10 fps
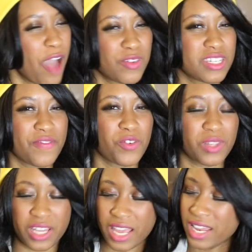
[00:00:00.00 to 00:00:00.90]
I was never
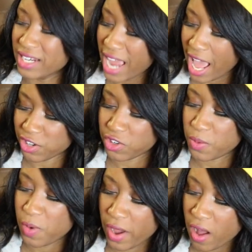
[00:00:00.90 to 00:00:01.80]
really into
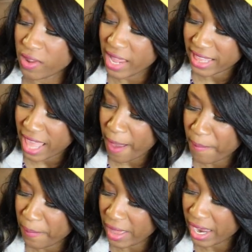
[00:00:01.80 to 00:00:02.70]
Astro Boy all like
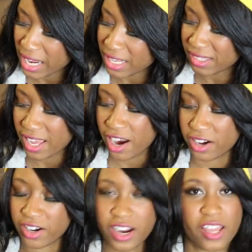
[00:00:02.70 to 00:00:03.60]
that, but his
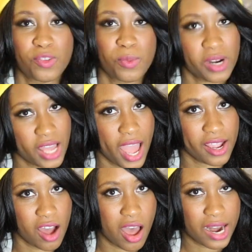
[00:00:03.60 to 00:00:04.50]
character is pretty
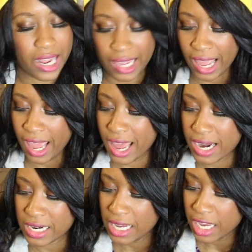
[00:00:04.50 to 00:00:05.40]
iconic
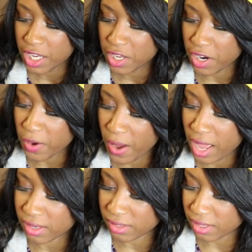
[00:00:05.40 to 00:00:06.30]
and, you know,
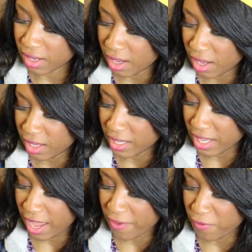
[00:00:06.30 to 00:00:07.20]
has
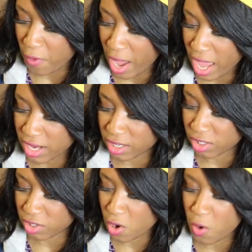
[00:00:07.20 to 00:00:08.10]
gave way
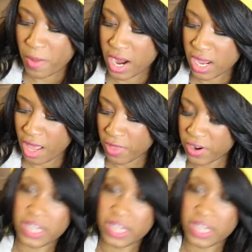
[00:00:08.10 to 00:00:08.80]
to so many other